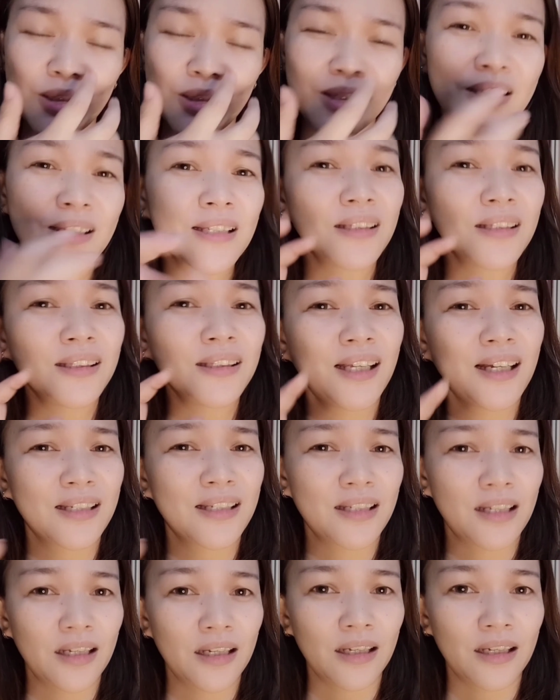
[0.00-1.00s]

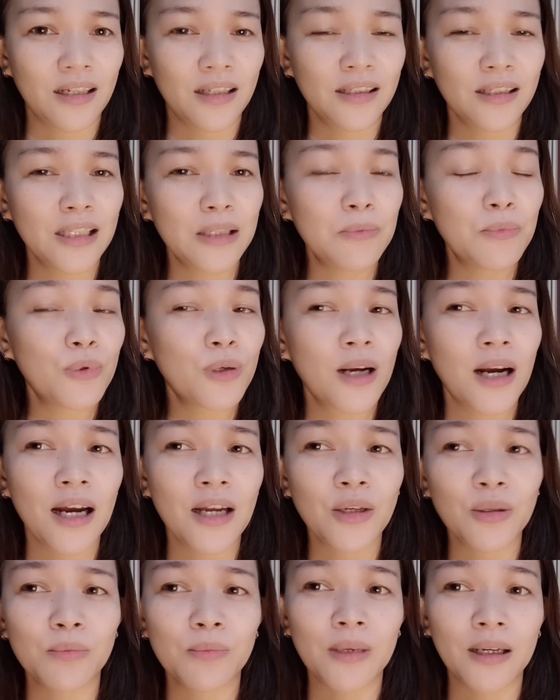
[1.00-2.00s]
Concealed kasi, hindi
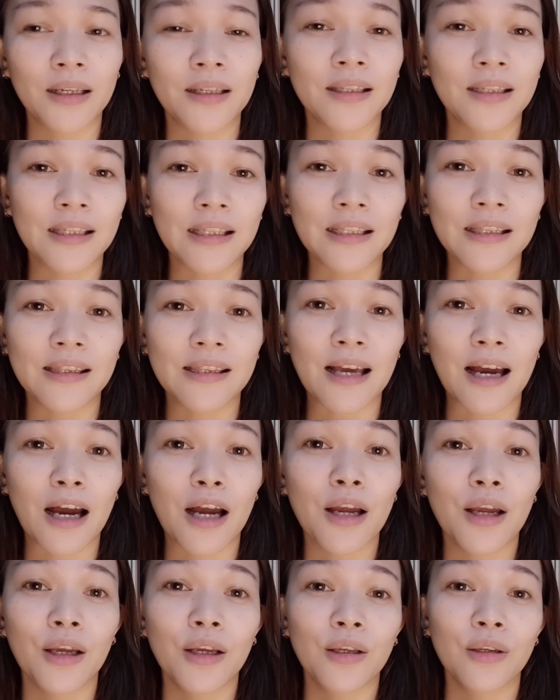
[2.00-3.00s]
mo gaanong
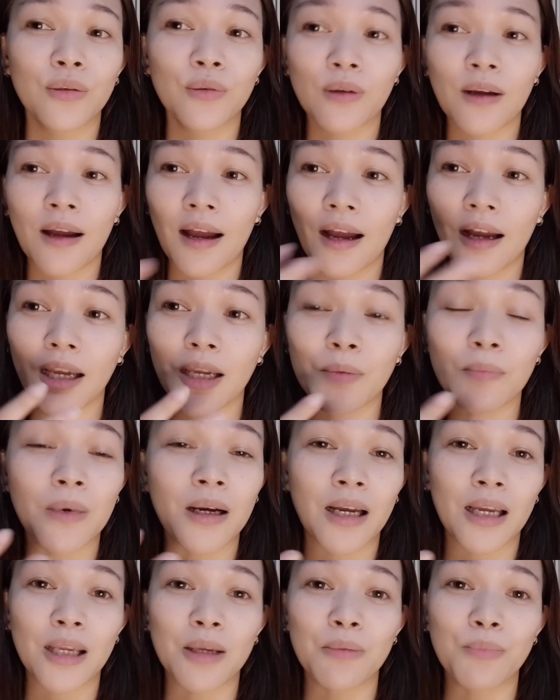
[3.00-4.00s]
makikita yung
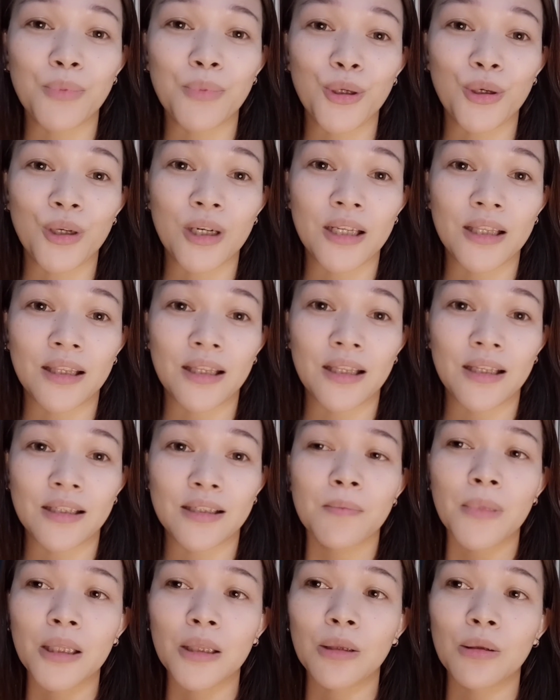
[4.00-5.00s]
aking mga
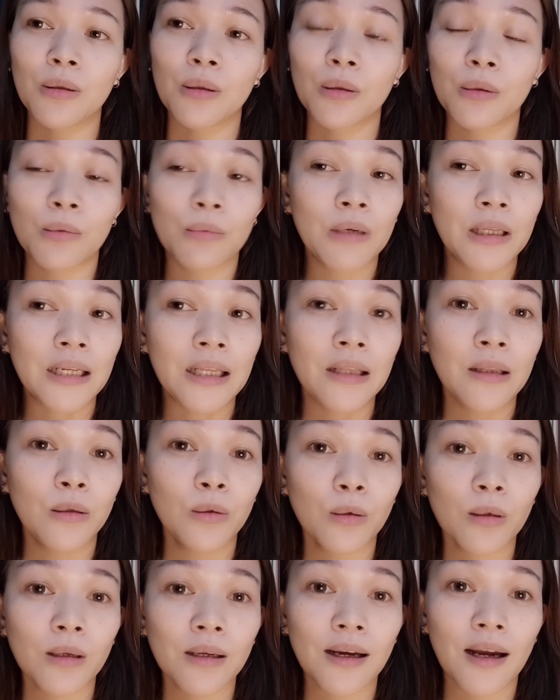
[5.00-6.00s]
impurity. When I
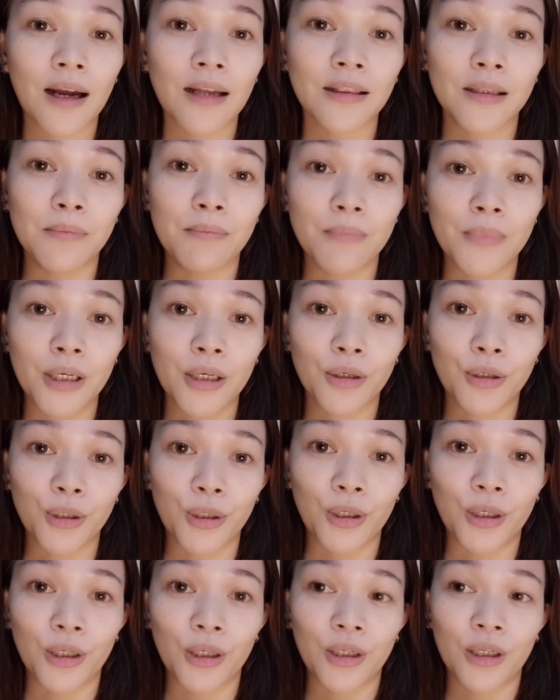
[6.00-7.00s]
look at the
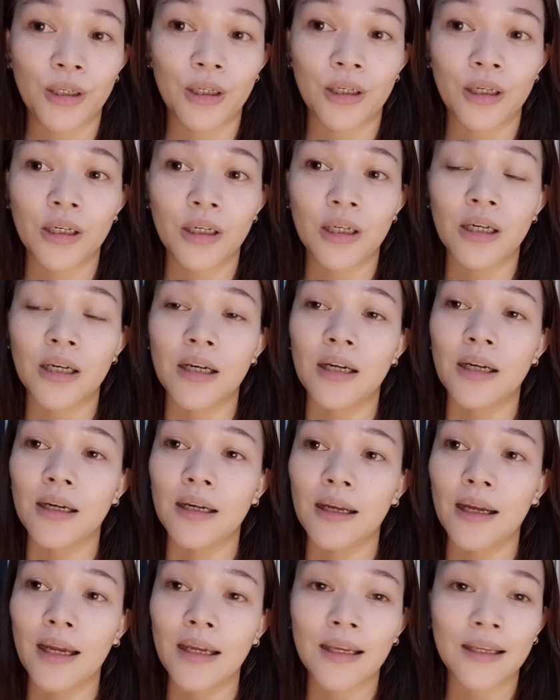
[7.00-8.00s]
mirror,
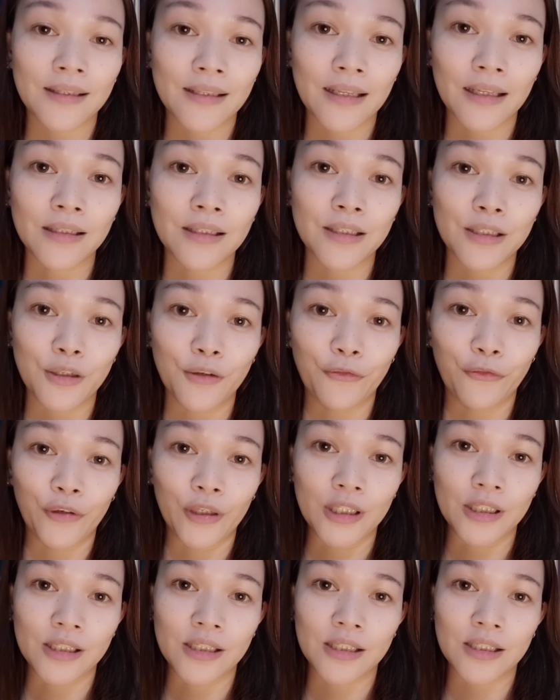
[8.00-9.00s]
I can tell the
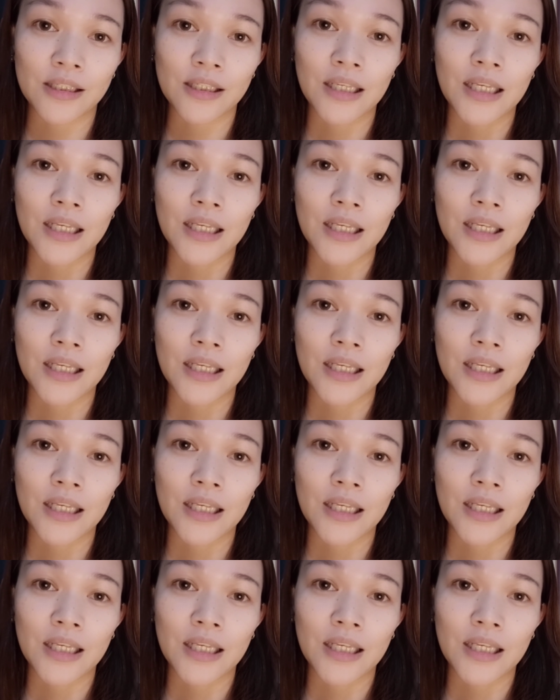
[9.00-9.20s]
difference.